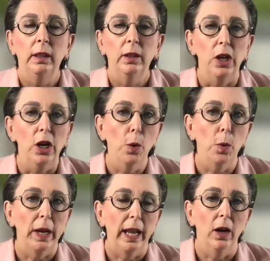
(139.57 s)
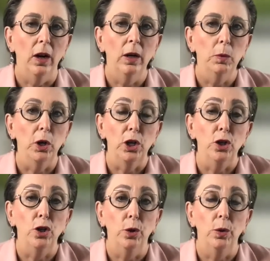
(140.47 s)
You know what you
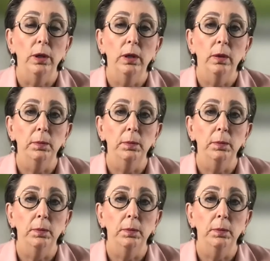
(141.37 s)
do.